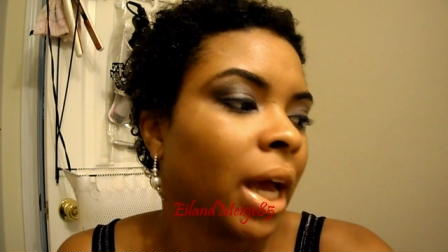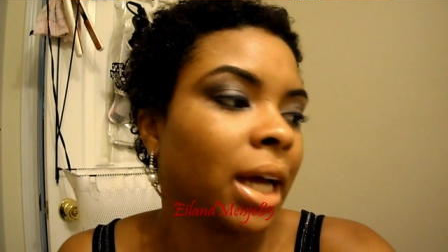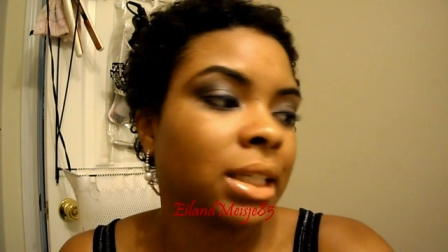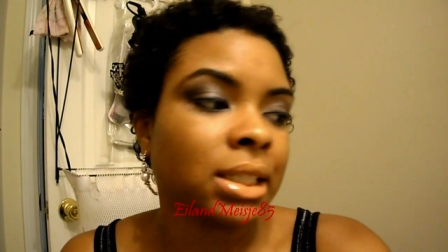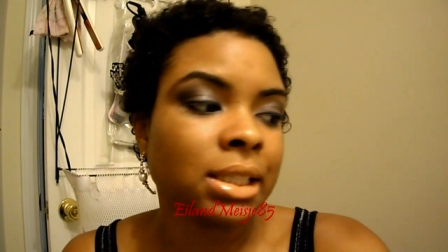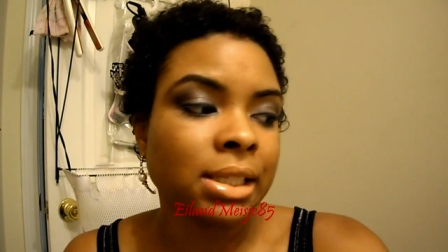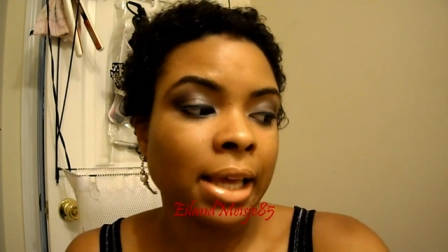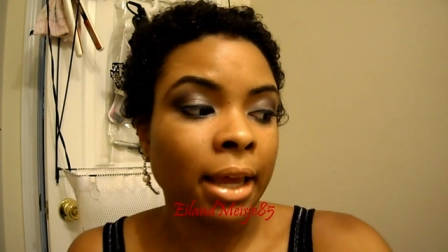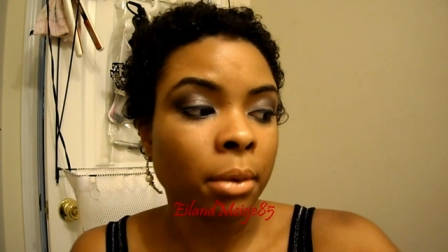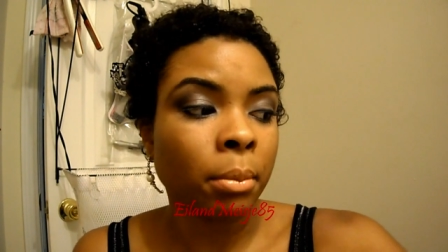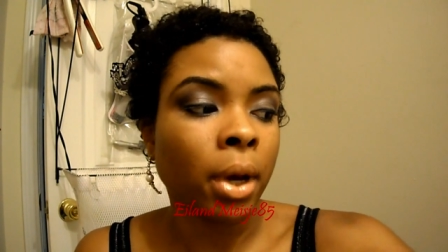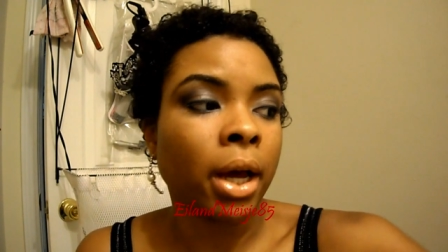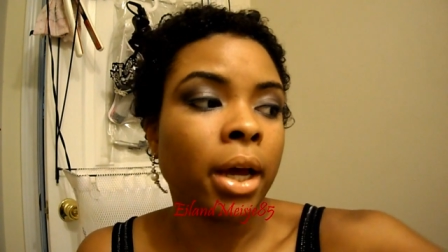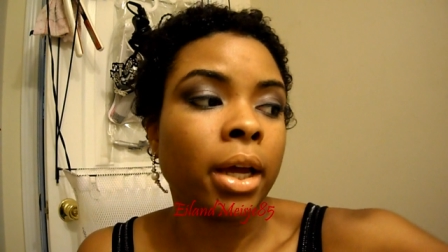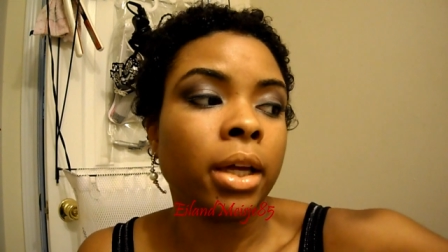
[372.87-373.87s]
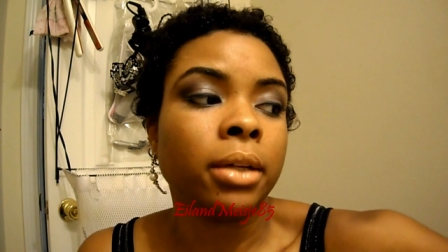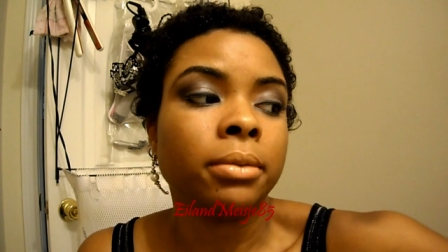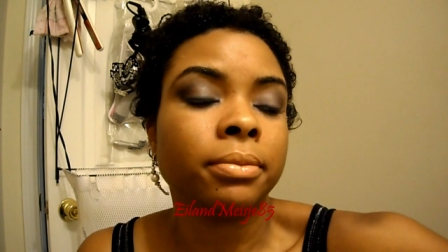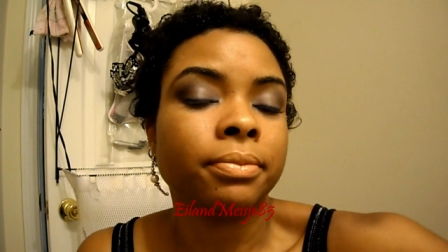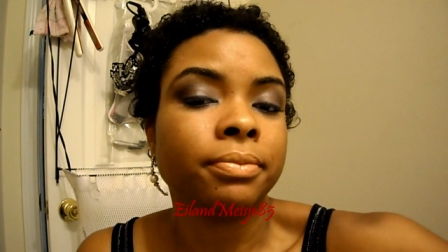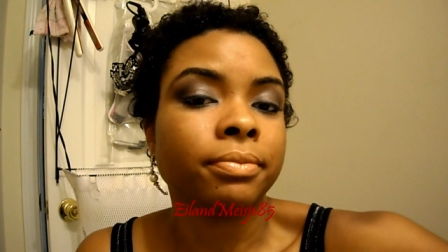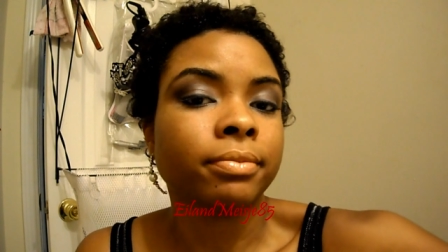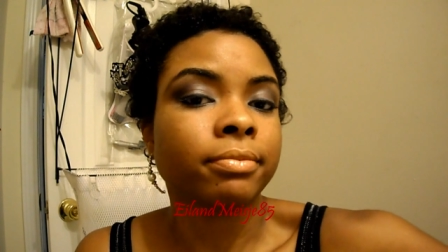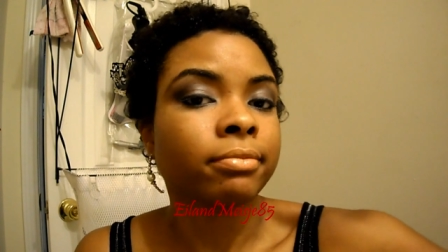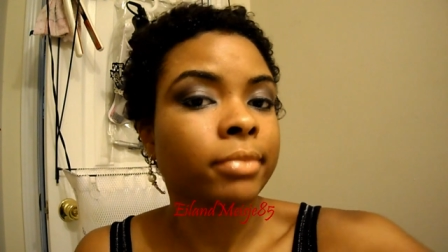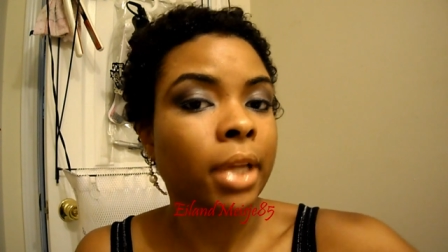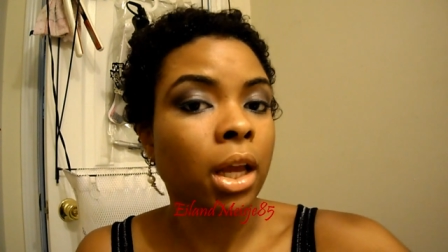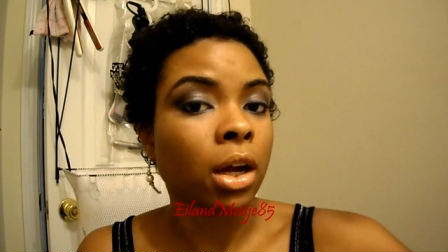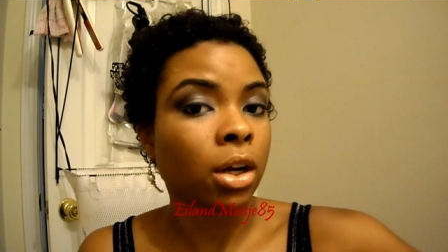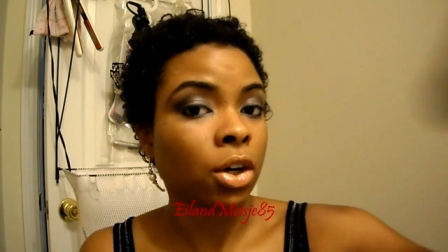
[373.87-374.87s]
I did take my
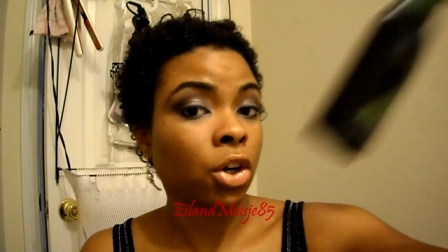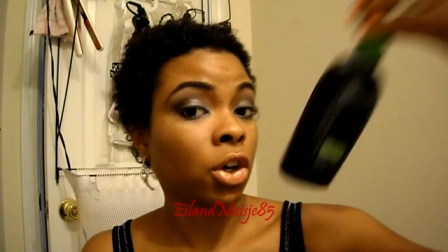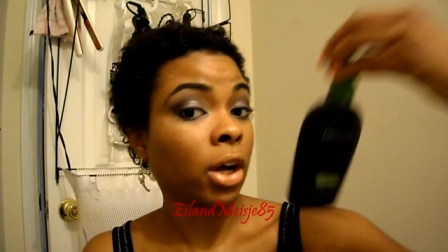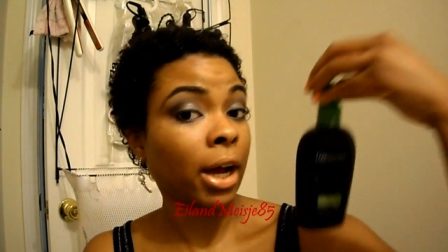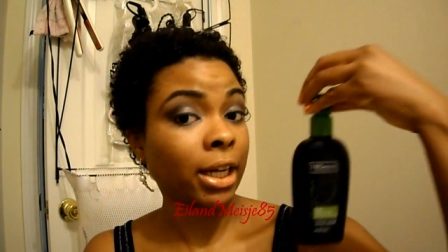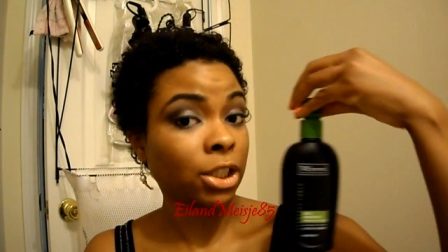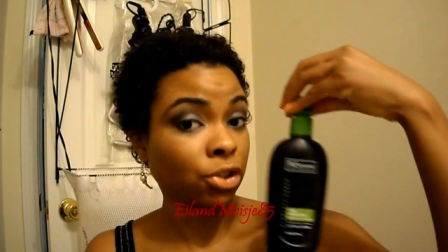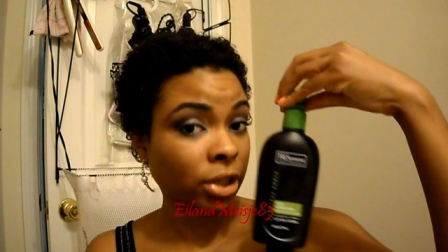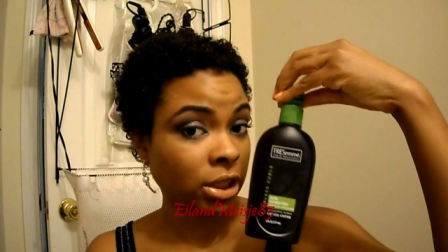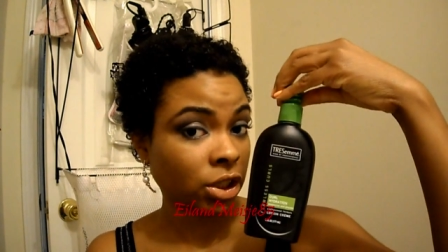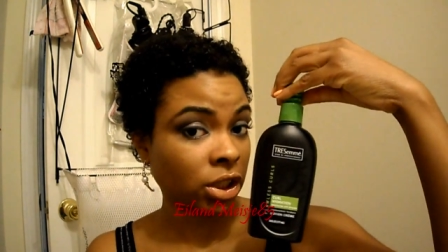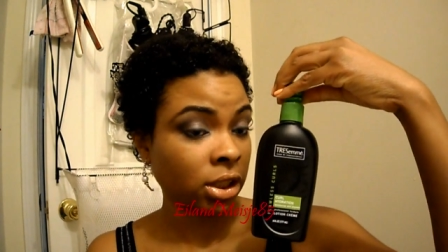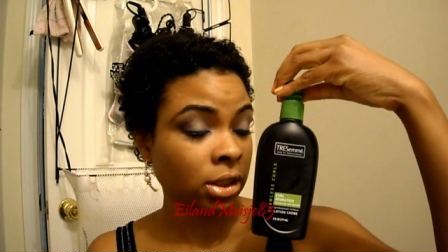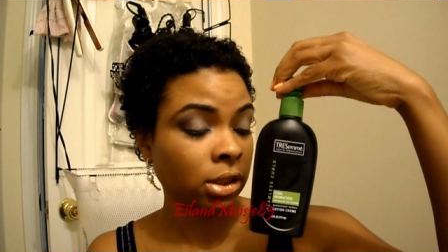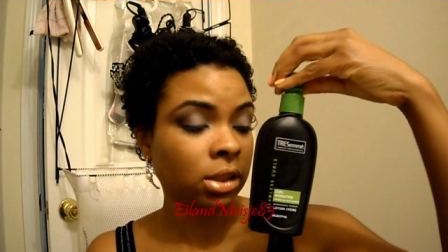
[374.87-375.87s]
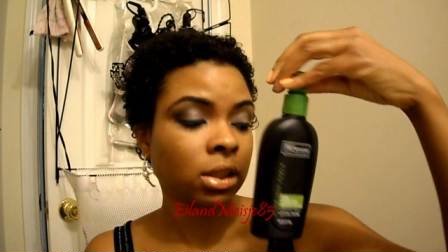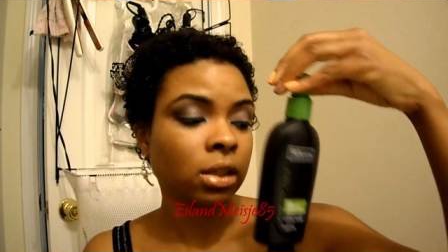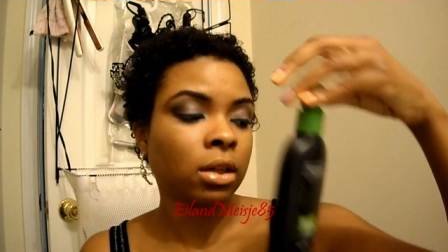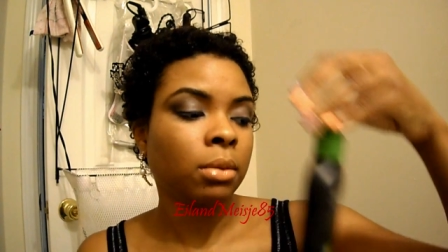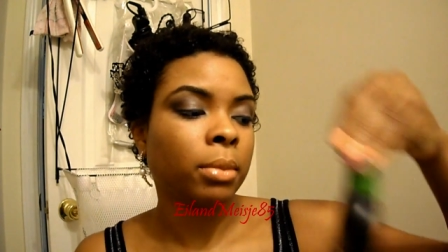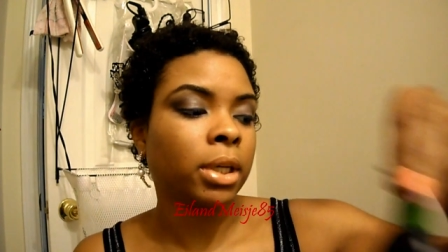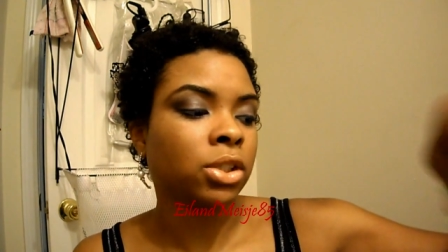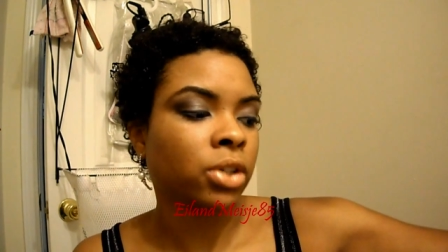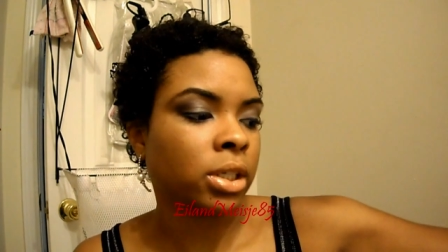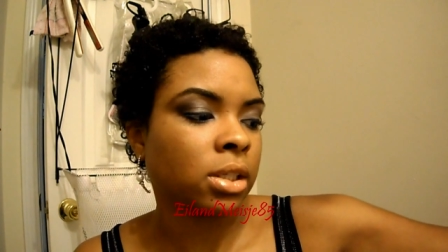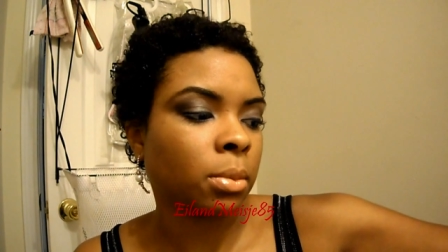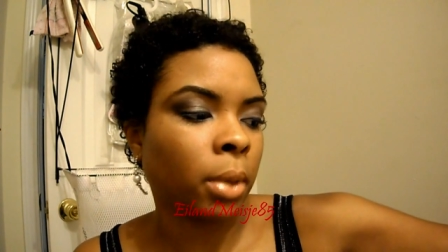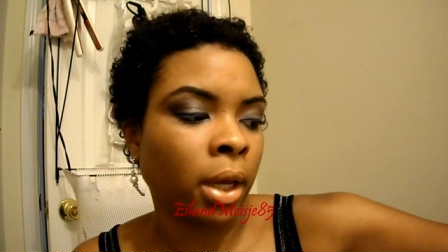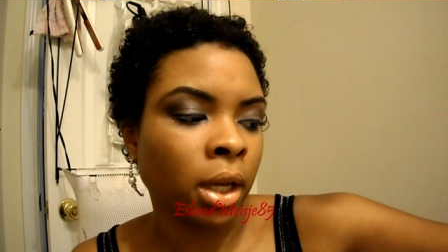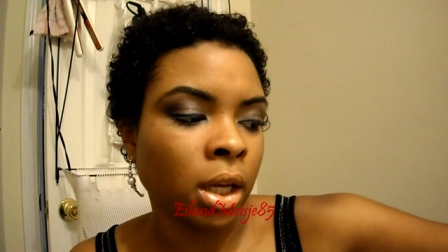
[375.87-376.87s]
Curl Hydration by
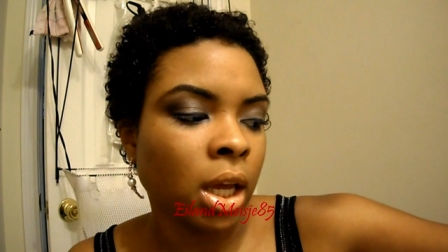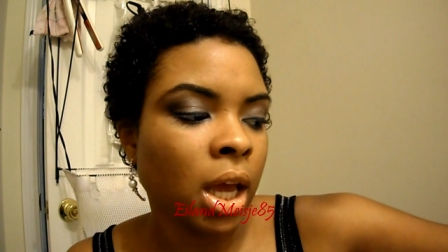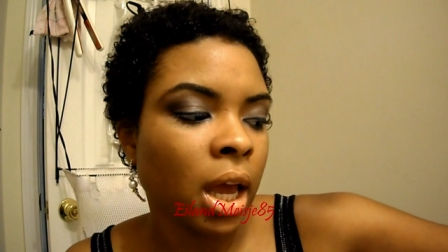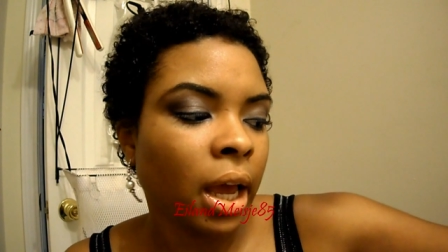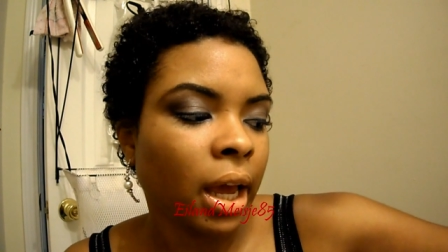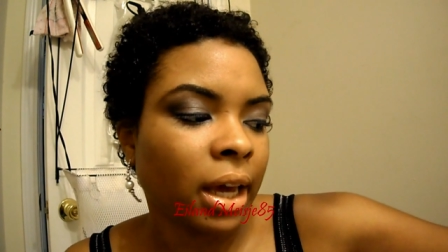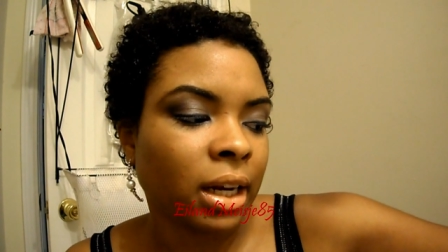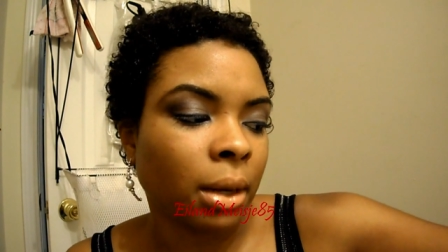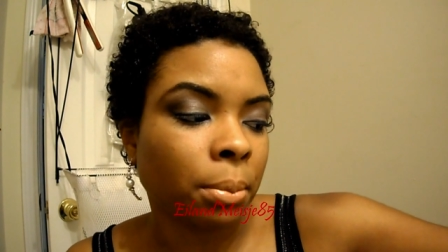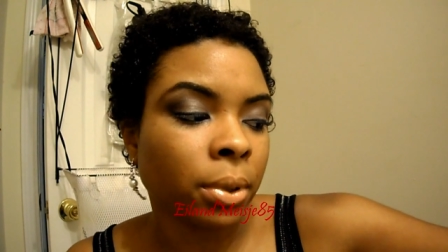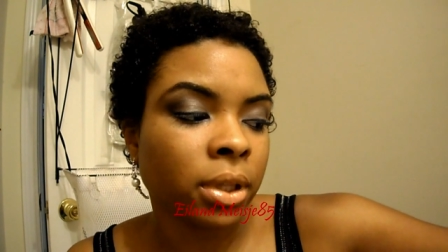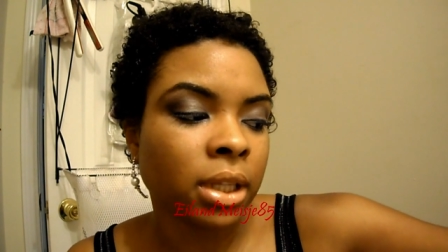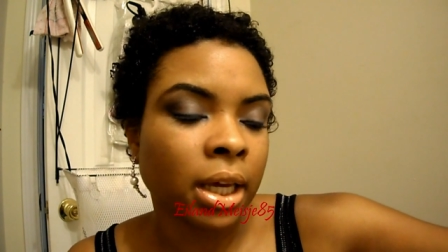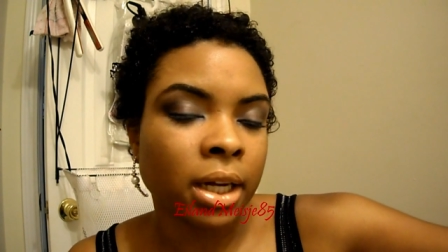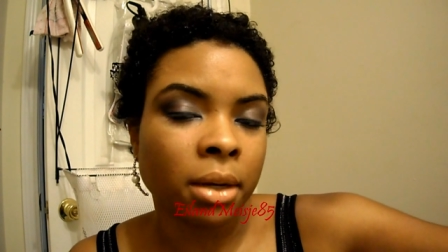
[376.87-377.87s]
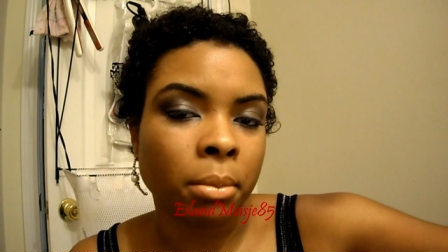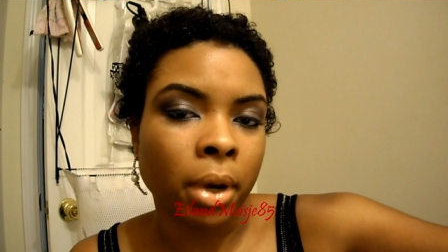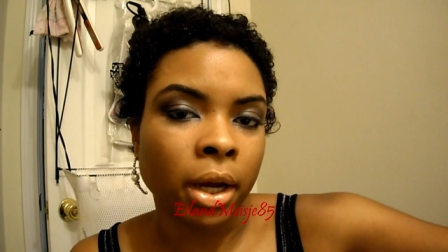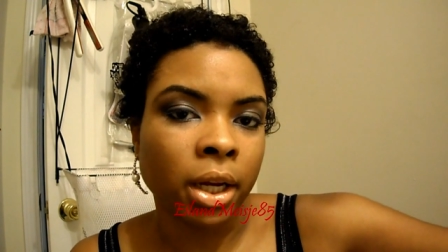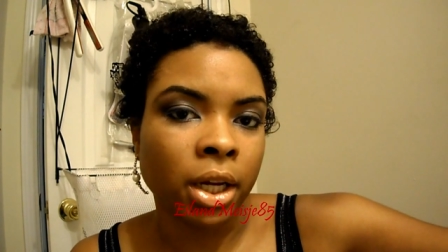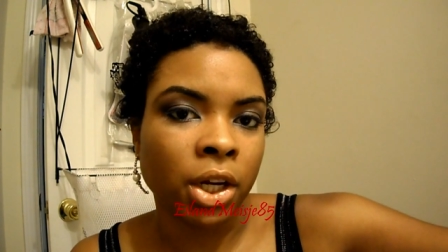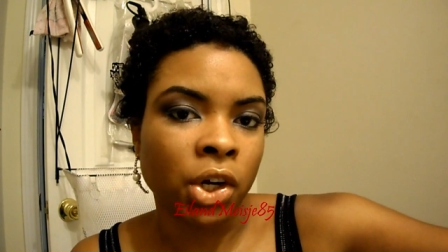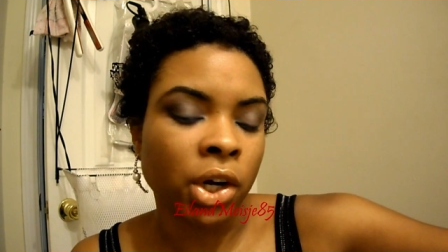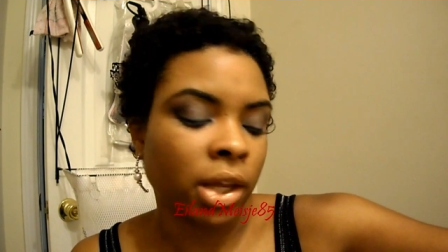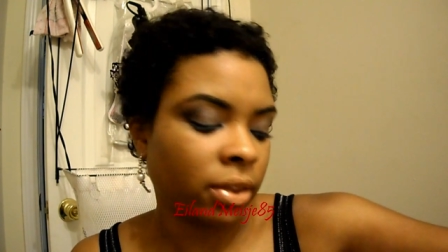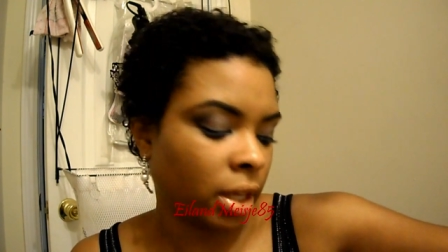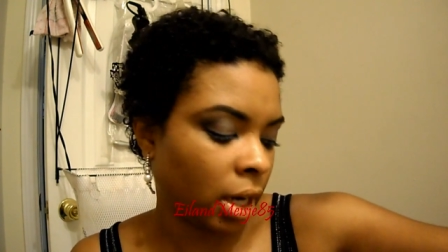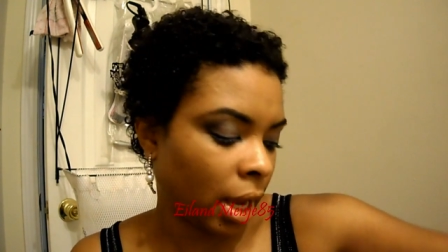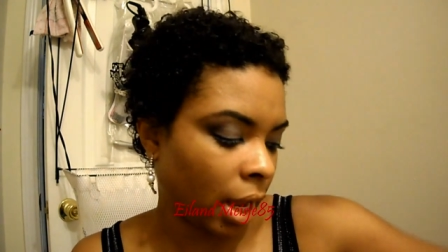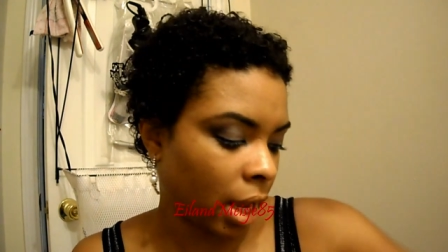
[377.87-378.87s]
Tresemme, and I put that in my hair, and
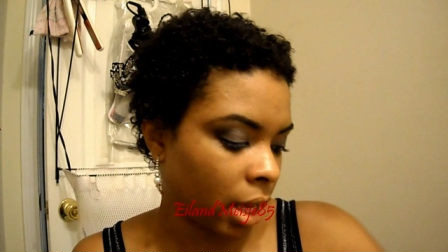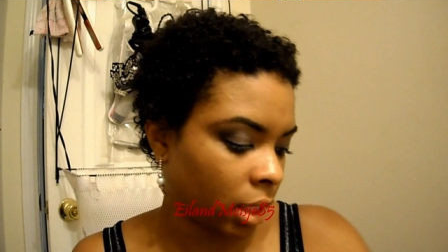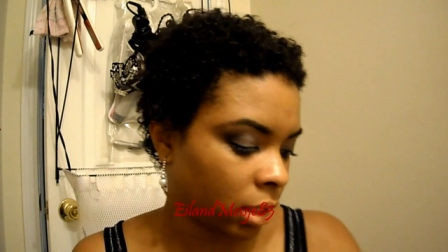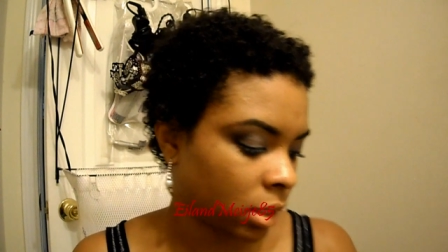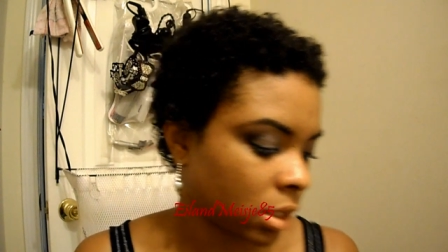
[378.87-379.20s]
then I added